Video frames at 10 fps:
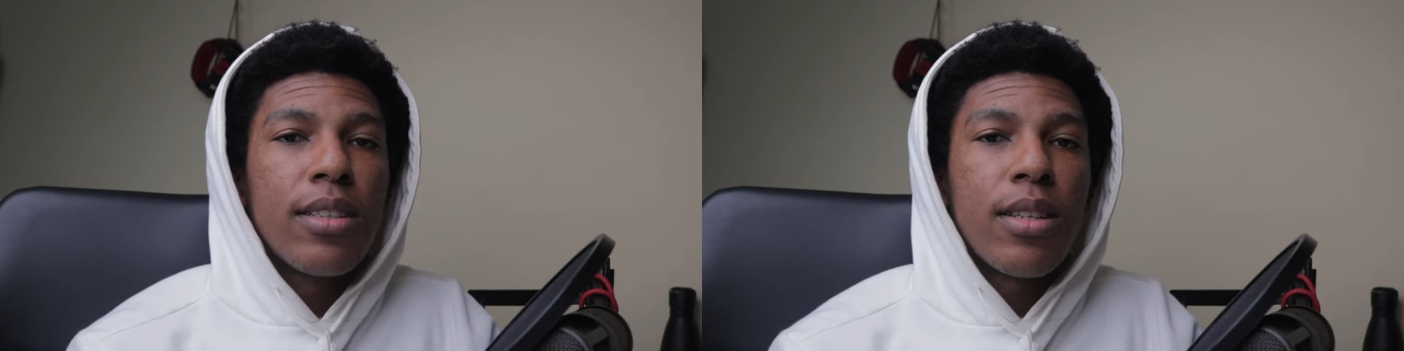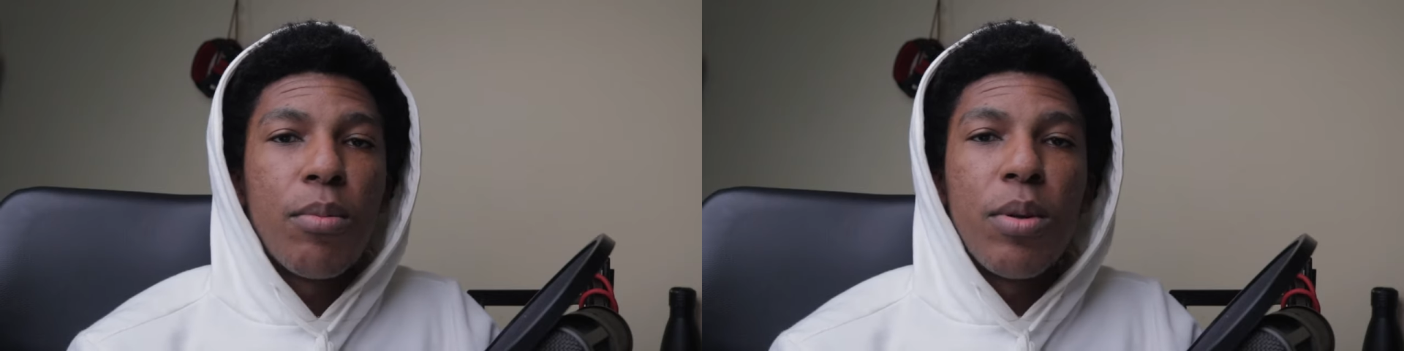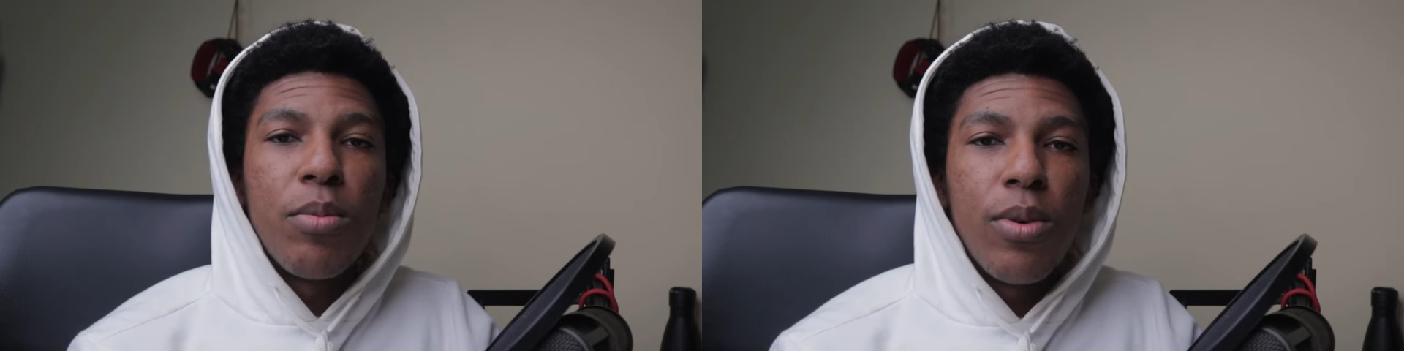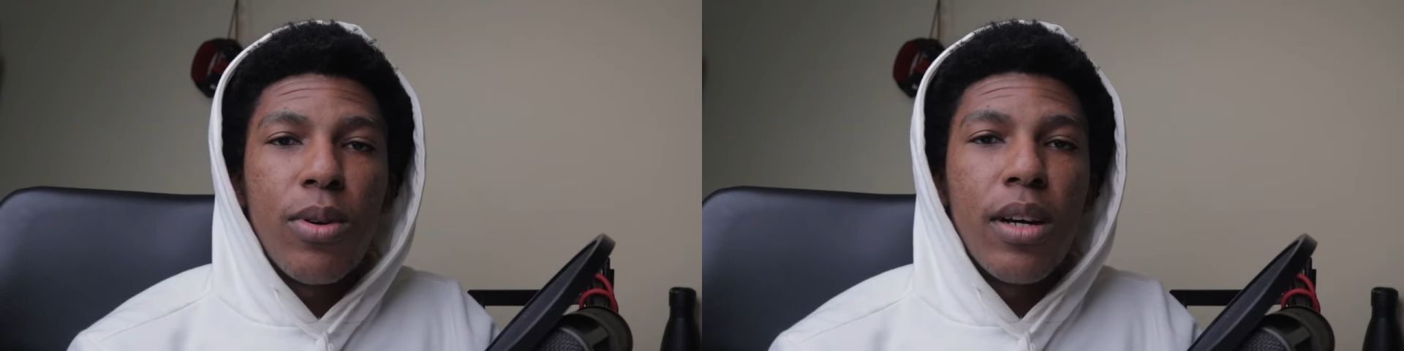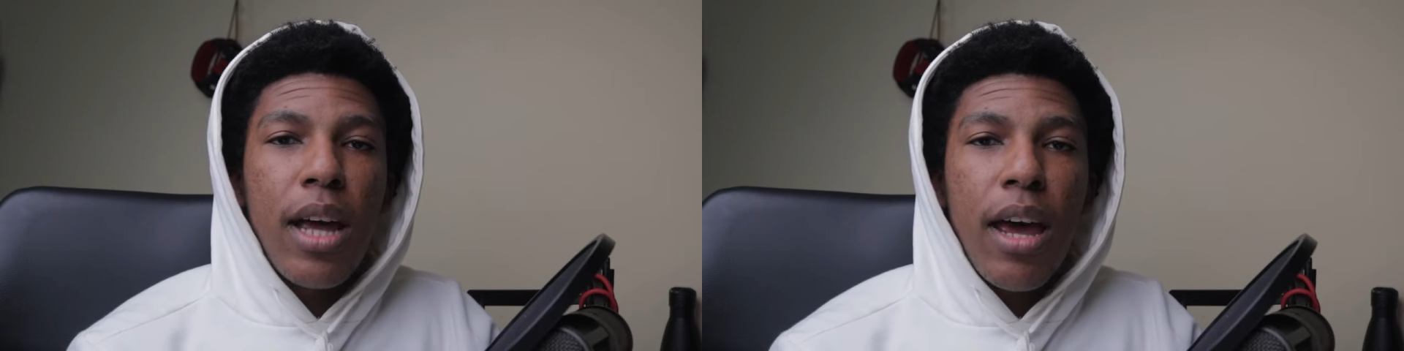some
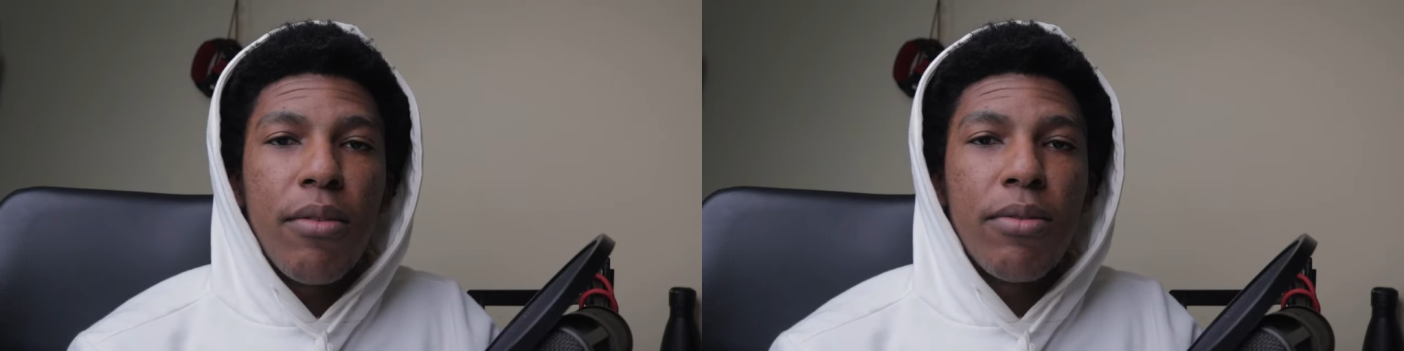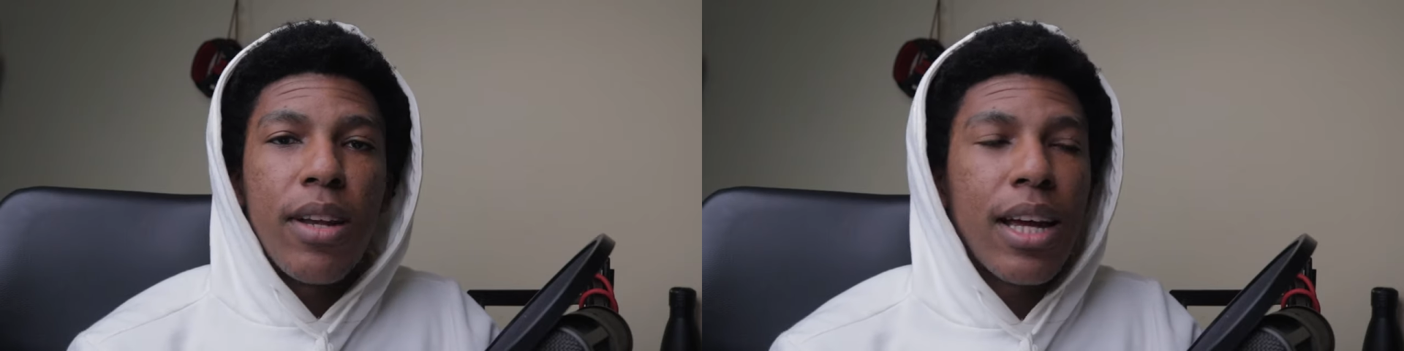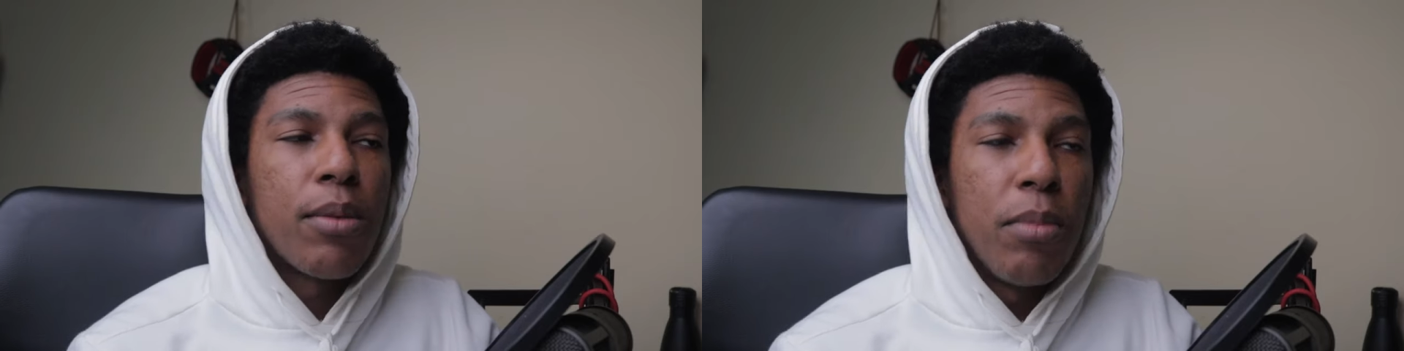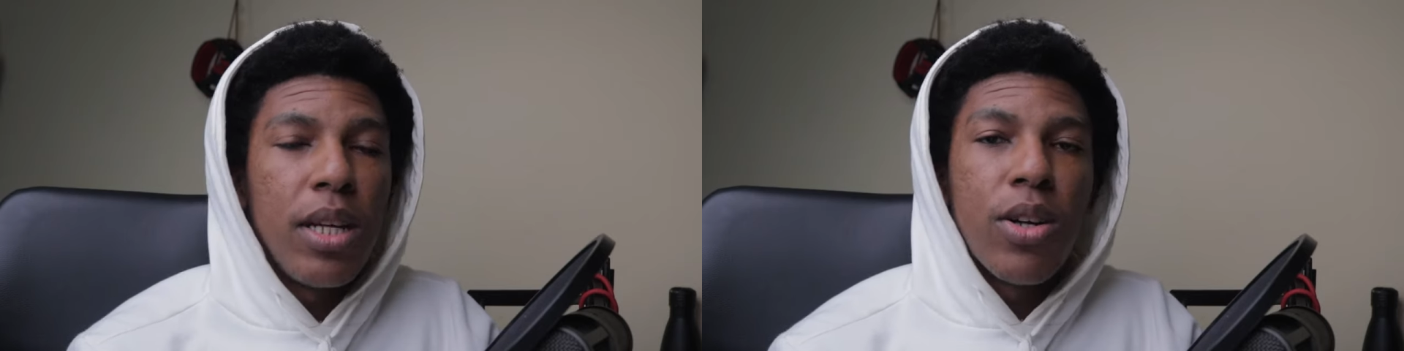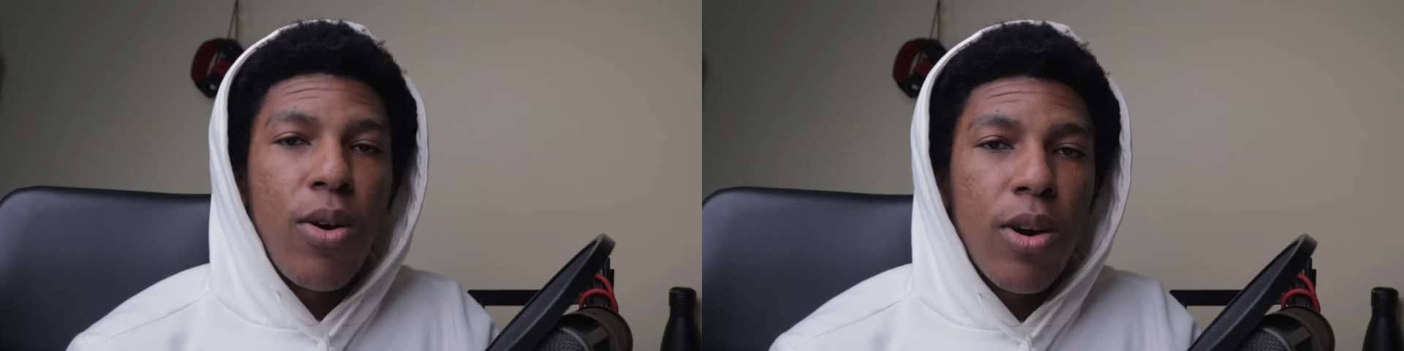people have, like major